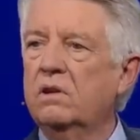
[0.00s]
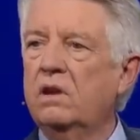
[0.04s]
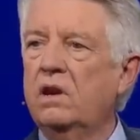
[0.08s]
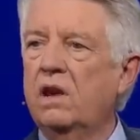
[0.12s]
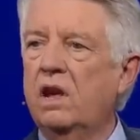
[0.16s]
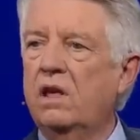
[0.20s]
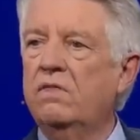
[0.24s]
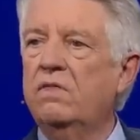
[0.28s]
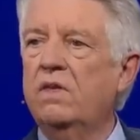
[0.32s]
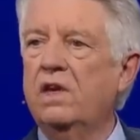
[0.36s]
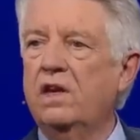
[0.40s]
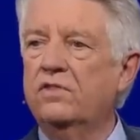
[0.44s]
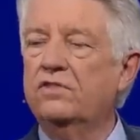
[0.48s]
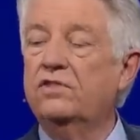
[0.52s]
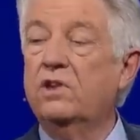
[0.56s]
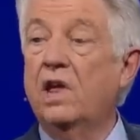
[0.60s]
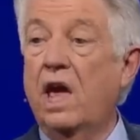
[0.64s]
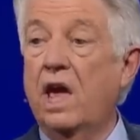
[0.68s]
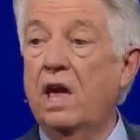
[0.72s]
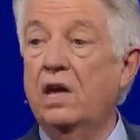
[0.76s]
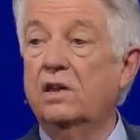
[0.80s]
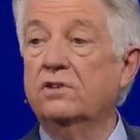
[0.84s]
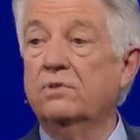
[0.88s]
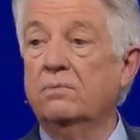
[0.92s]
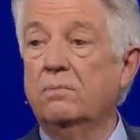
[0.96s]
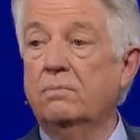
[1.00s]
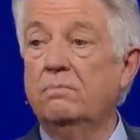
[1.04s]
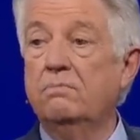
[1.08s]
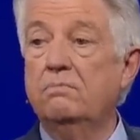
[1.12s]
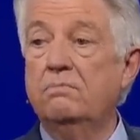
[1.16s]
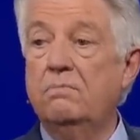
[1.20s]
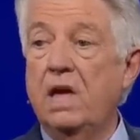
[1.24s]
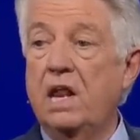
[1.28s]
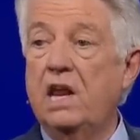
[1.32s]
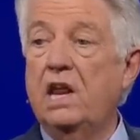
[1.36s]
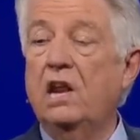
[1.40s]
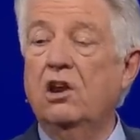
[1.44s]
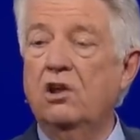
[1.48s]
in these days,
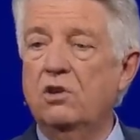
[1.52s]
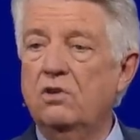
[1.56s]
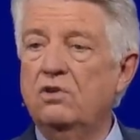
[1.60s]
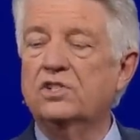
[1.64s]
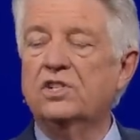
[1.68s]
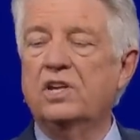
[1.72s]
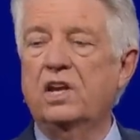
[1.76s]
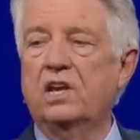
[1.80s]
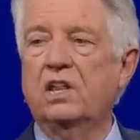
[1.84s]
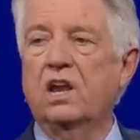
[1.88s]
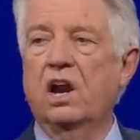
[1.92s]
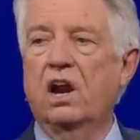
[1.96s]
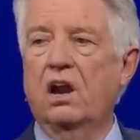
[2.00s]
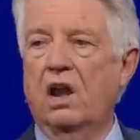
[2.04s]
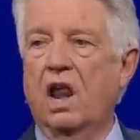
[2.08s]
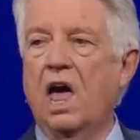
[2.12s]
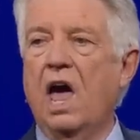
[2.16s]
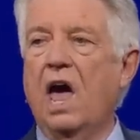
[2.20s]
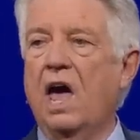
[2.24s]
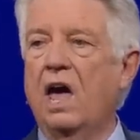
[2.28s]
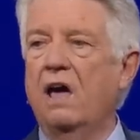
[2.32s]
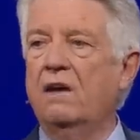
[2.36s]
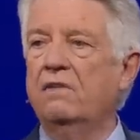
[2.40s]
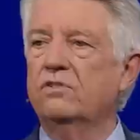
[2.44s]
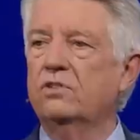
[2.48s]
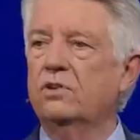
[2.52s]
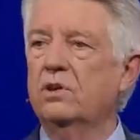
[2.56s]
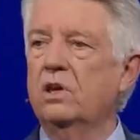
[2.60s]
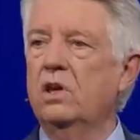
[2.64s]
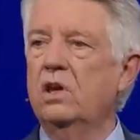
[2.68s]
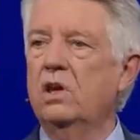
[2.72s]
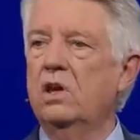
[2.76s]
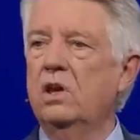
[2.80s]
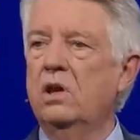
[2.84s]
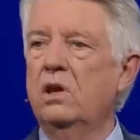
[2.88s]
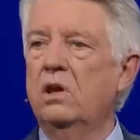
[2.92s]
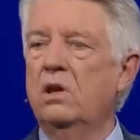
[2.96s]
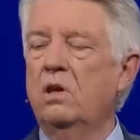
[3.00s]
many losing their lives.
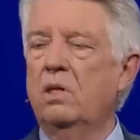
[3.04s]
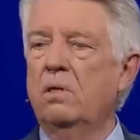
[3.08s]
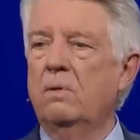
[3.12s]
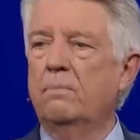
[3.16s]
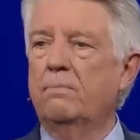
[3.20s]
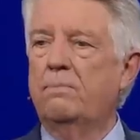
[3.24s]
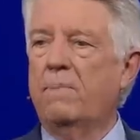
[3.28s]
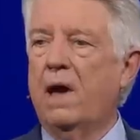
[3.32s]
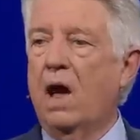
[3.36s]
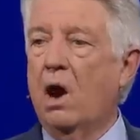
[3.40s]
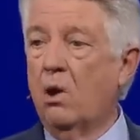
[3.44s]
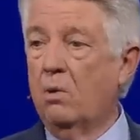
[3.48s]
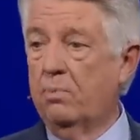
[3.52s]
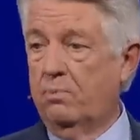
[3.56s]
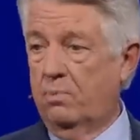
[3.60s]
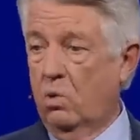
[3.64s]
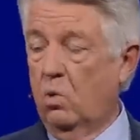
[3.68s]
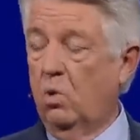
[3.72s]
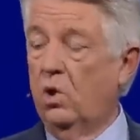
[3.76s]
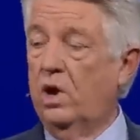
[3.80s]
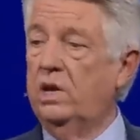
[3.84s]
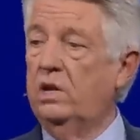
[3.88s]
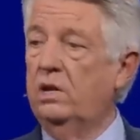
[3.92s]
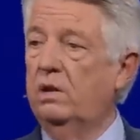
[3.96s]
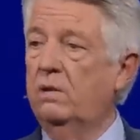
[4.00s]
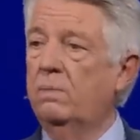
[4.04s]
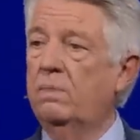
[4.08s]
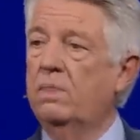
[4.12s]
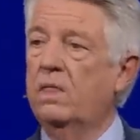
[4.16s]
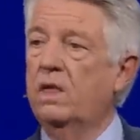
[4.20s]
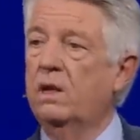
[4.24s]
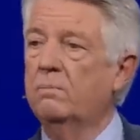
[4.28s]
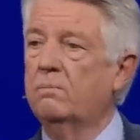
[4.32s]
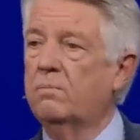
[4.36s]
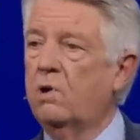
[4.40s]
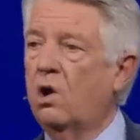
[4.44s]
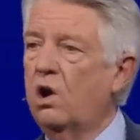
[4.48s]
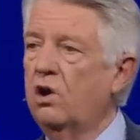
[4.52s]
PowerPoint
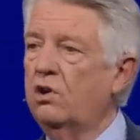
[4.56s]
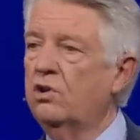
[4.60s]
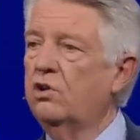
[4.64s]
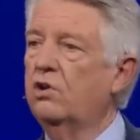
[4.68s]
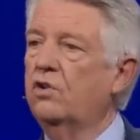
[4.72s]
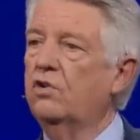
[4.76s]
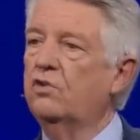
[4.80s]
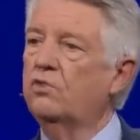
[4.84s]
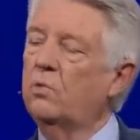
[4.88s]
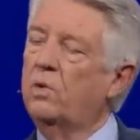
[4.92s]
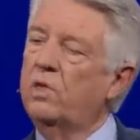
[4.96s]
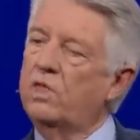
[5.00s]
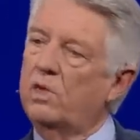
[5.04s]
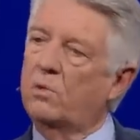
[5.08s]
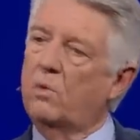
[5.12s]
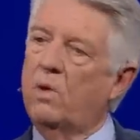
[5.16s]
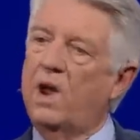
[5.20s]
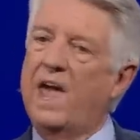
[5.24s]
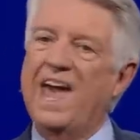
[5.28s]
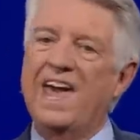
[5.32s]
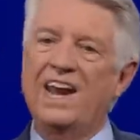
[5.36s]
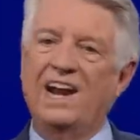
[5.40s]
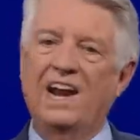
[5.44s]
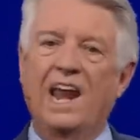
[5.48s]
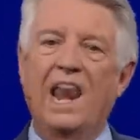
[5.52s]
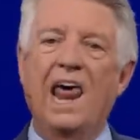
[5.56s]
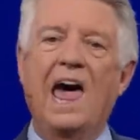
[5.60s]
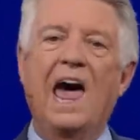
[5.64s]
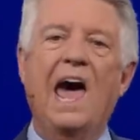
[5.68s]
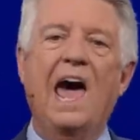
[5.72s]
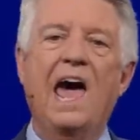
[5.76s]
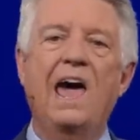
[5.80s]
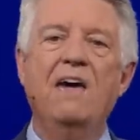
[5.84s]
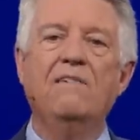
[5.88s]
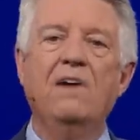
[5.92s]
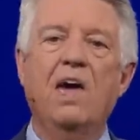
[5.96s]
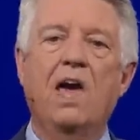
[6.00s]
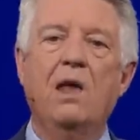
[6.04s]
partners with Iran
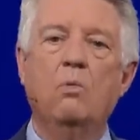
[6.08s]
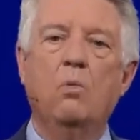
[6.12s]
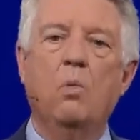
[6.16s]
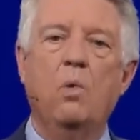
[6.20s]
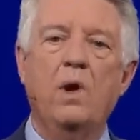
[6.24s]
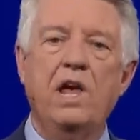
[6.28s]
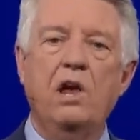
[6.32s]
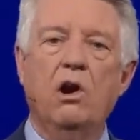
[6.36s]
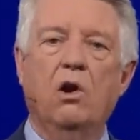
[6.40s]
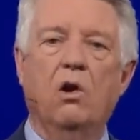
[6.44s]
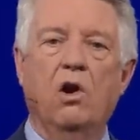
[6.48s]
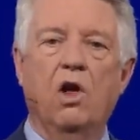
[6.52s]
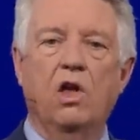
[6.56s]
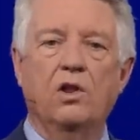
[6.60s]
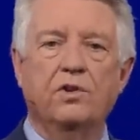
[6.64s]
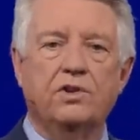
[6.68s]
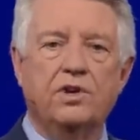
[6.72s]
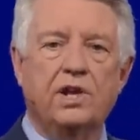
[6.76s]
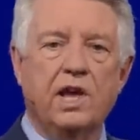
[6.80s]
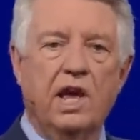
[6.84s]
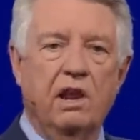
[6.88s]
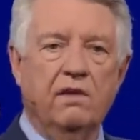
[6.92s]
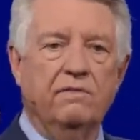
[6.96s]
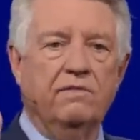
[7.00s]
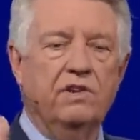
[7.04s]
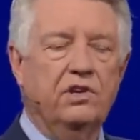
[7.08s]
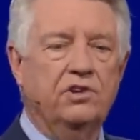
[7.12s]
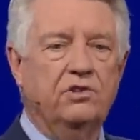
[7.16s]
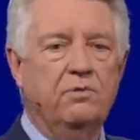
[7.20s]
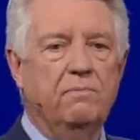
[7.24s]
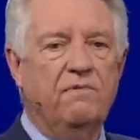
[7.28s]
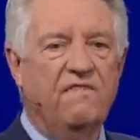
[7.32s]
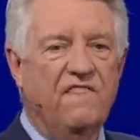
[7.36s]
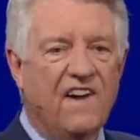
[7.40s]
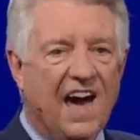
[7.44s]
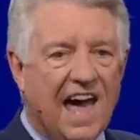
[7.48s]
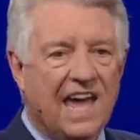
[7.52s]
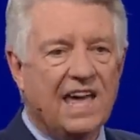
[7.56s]
Alive, and we are on
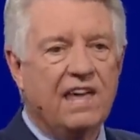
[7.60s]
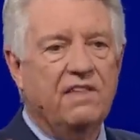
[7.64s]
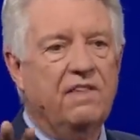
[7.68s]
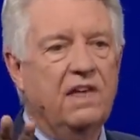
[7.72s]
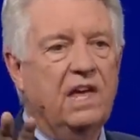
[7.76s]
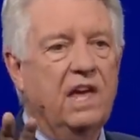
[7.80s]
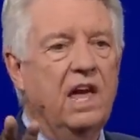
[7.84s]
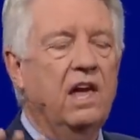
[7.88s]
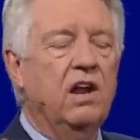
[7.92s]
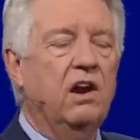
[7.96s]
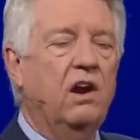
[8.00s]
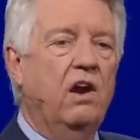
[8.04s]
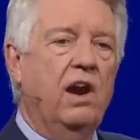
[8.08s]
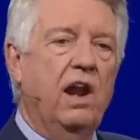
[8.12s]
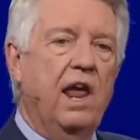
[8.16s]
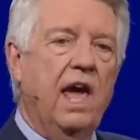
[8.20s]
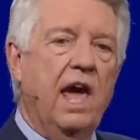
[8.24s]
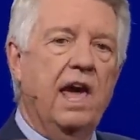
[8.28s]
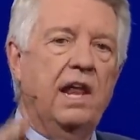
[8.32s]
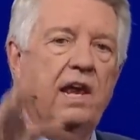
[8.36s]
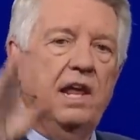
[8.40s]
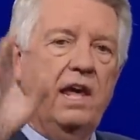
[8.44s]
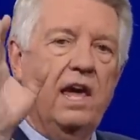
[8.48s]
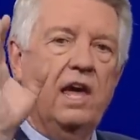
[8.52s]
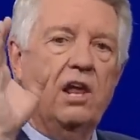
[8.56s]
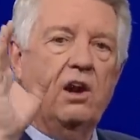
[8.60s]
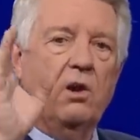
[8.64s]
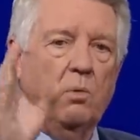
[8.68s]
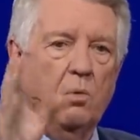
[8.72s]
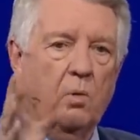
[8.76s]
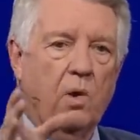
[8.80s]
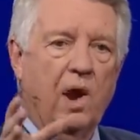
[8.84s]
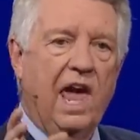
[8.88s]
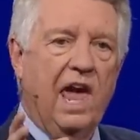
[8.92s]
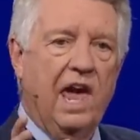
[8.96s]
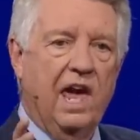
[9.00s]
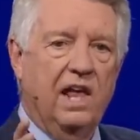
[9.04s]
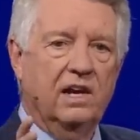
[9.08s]
television via the internet in
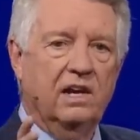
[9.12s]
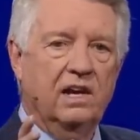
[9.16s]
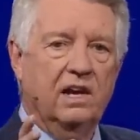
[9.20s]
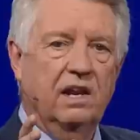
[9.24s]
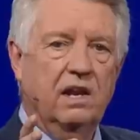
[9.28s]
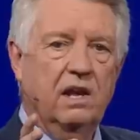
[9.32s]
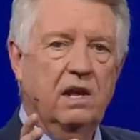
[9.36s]
Iran,